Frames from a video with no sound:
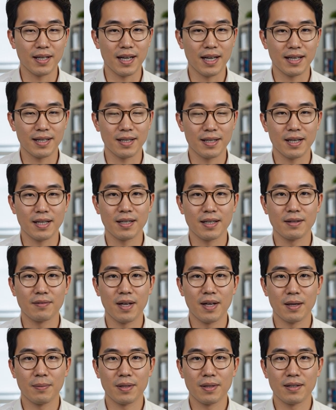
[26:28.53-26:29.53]
an isolated
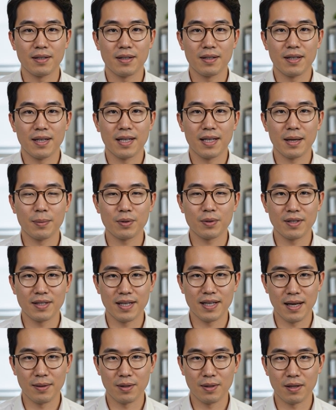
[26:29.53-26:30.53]
environment, enable the
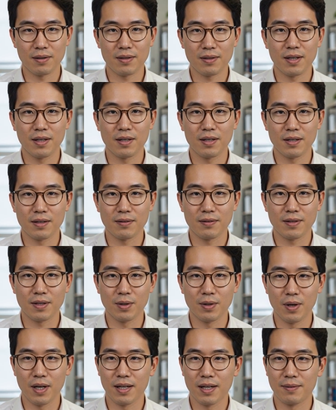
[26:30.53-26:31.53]
snapshot feature,
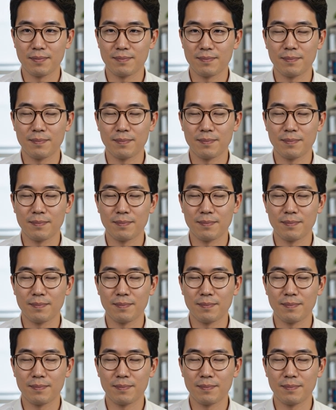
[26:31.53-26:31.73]
and try.